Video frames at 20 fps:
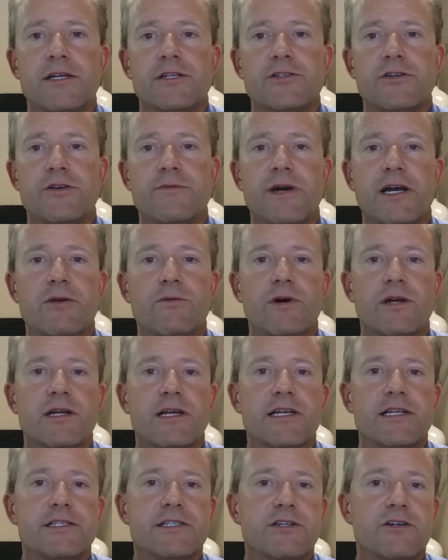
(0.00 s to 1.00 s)
So you might want
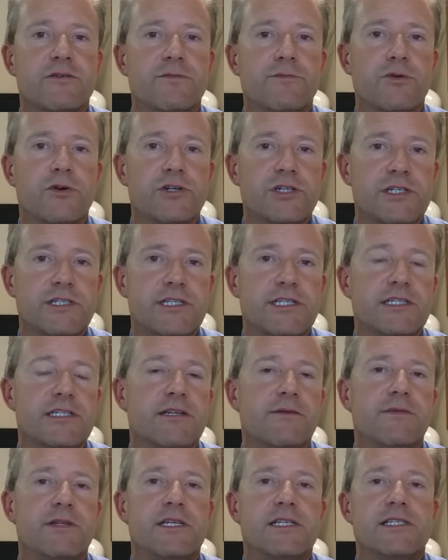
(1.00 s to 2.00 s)
to consider purchasing
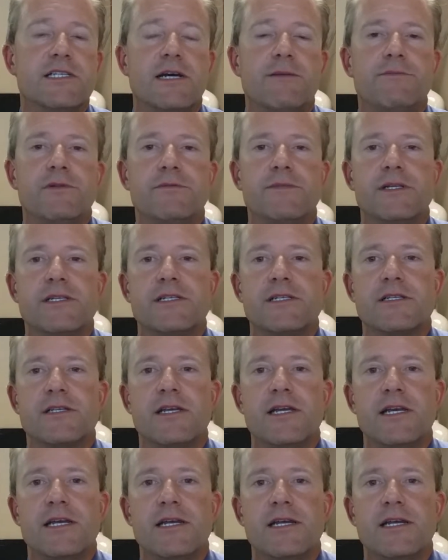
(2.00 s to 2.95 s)
some of these supplements